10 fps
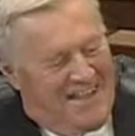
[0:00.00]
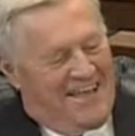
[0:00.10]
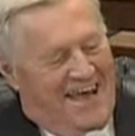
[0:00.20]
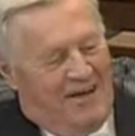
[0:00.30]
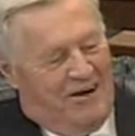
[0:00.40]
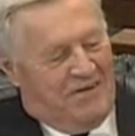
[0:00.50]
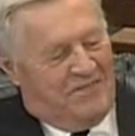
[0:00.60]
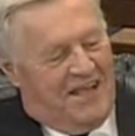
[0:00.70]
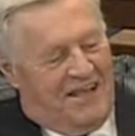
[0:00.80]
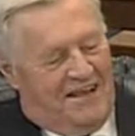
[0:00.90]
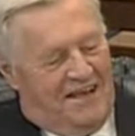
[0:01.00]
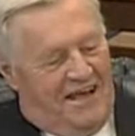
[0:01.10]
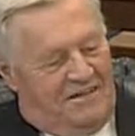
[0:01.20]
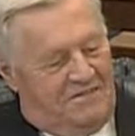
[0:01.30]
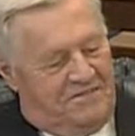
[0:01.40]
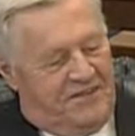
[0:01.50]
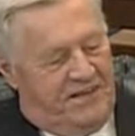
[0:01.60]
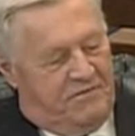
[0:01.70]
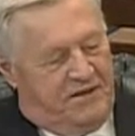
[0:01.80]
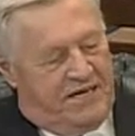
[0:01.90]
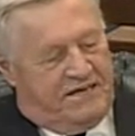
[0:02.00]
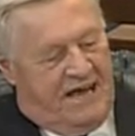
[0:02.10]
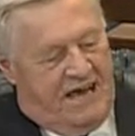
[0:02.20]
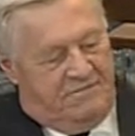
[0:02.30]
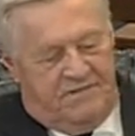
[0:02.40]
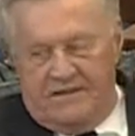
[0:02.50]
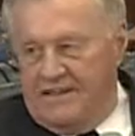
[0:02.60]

Anyway, in the meantime...